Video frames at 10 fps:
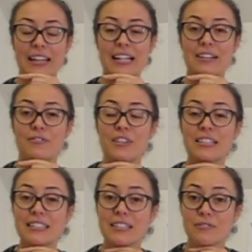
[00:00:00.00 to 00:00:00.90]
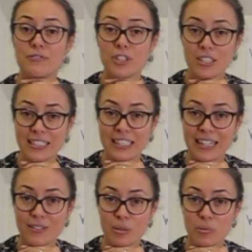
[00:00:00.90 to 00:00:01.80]
And if this is the first
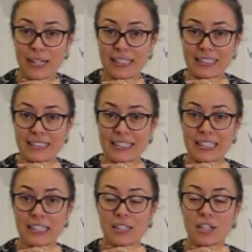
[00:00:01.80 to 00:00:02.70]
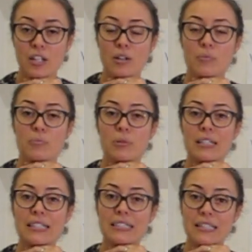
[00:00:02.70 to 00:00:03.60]
time you're practicing,
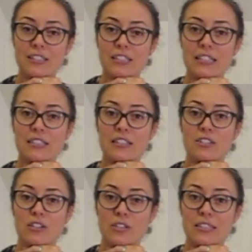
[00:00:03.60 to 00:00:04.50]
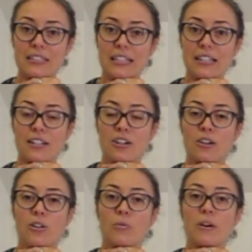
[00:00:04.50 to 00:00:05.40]
bring attention to noticing
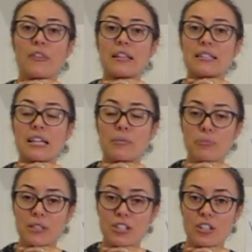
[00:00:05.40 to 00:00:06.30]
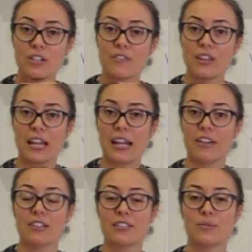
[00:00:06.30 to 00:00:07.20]
what the temperature of the
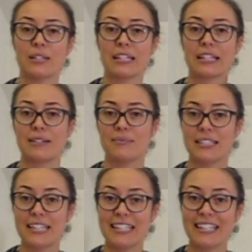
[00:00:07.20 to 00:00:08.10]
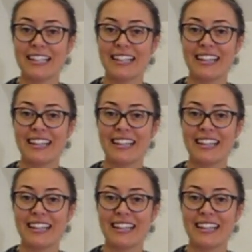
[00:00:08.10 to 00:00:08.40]
air is when it comes in